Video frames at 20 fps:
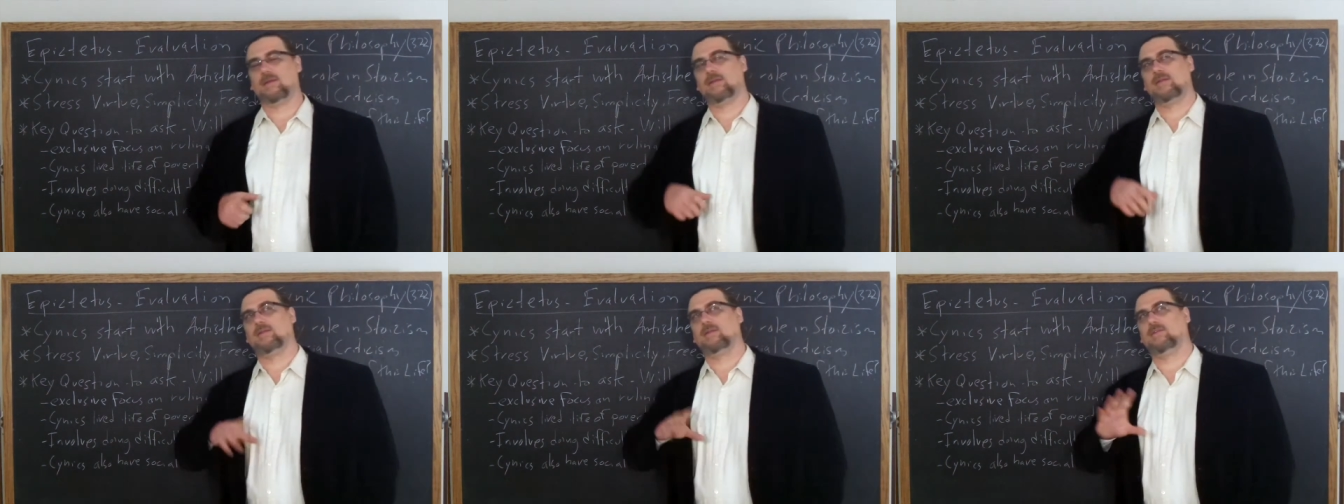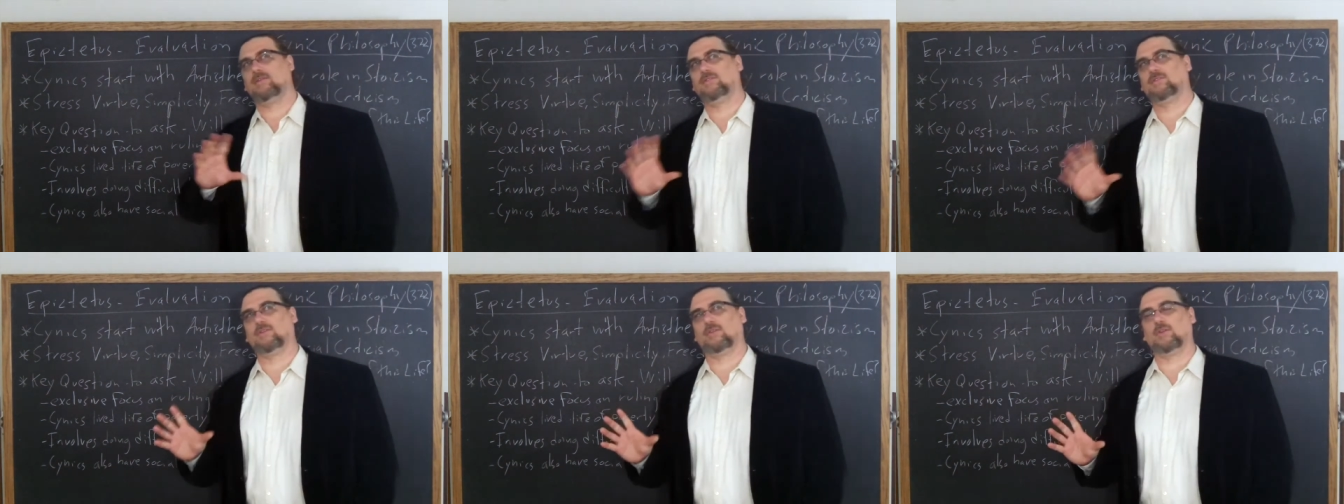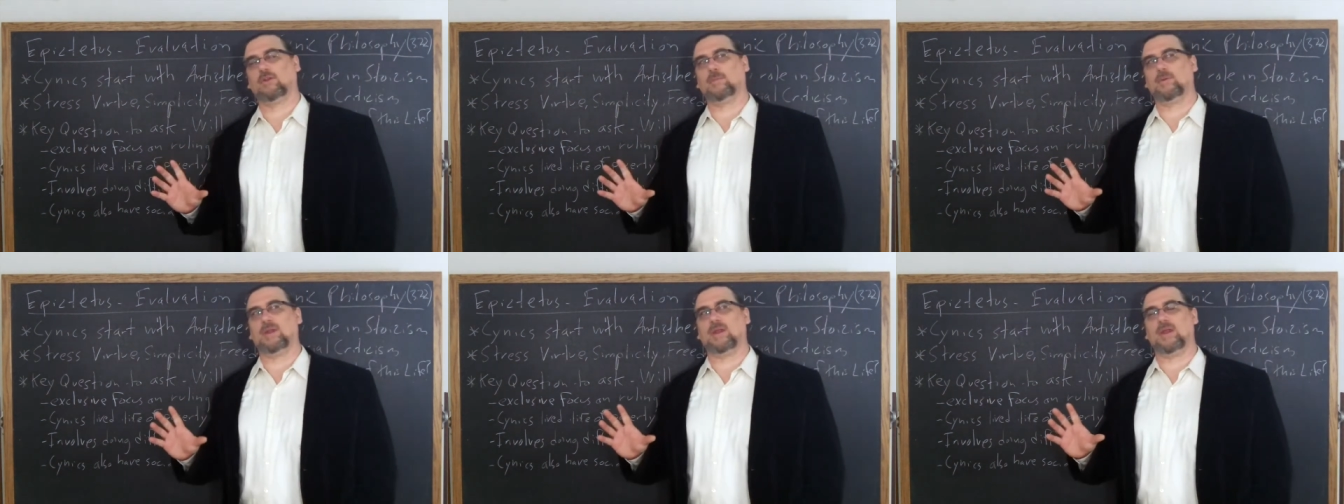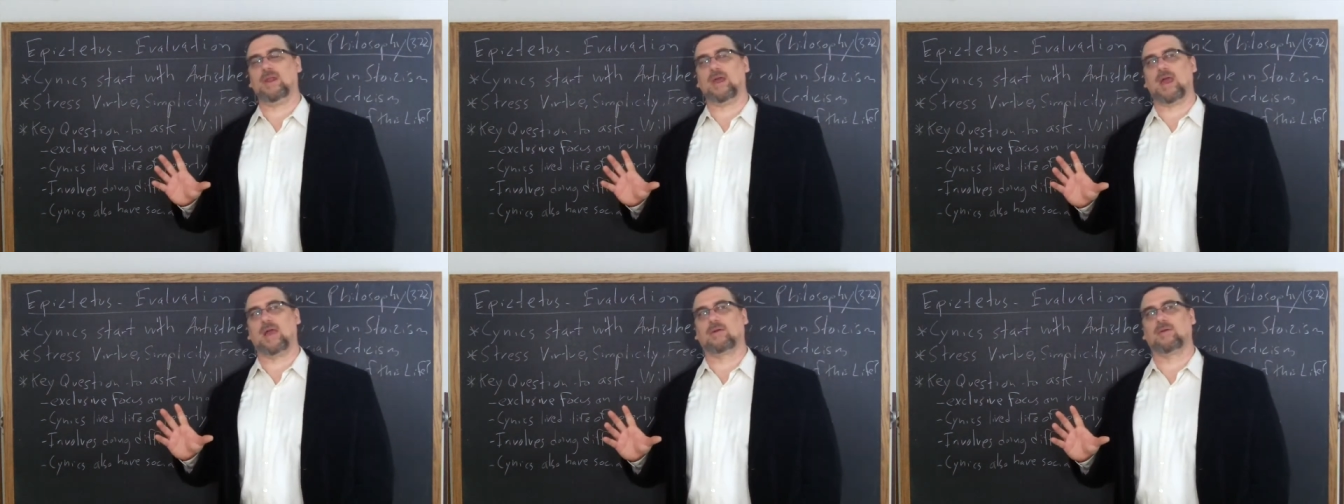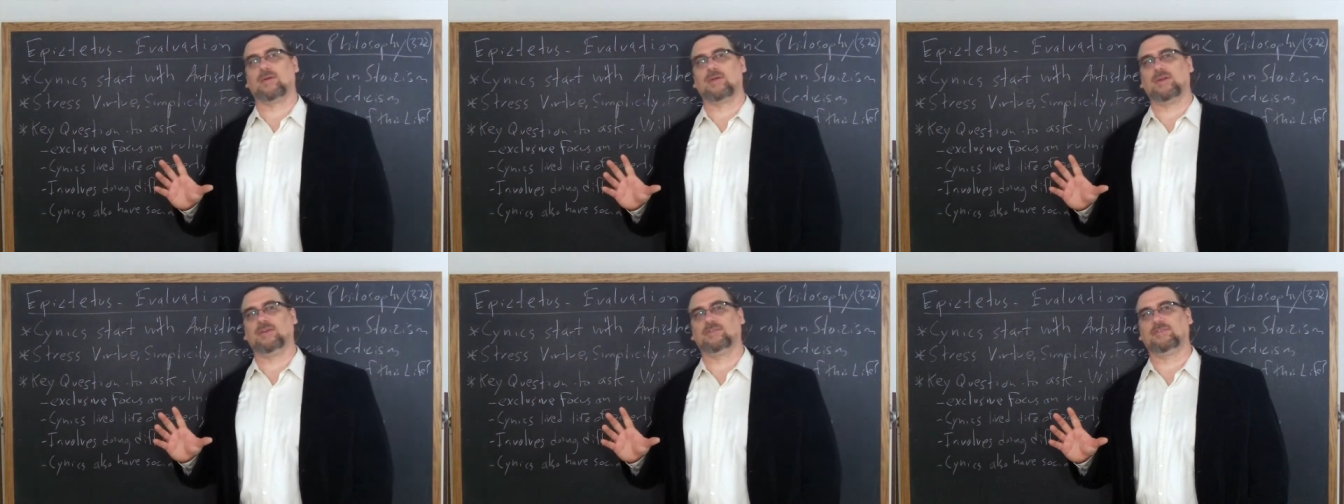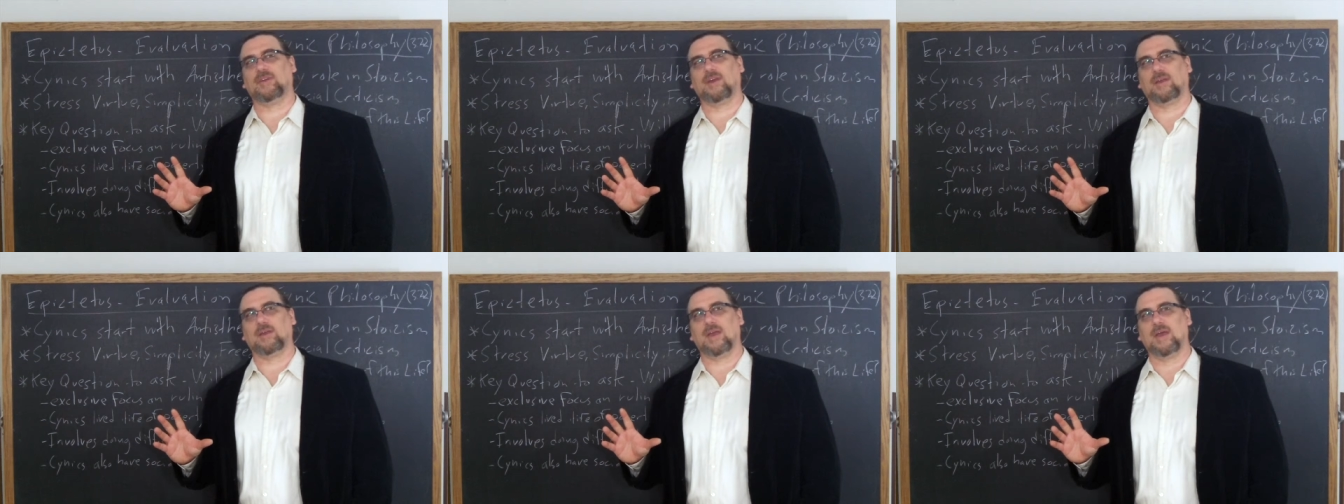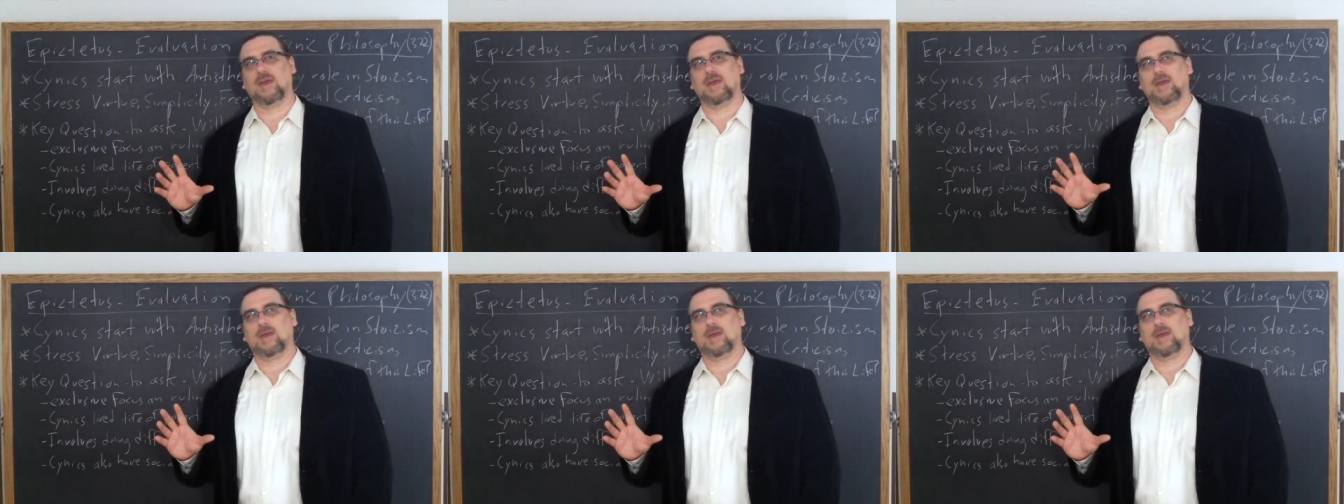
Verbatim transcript: and this is a little bit anachronistic,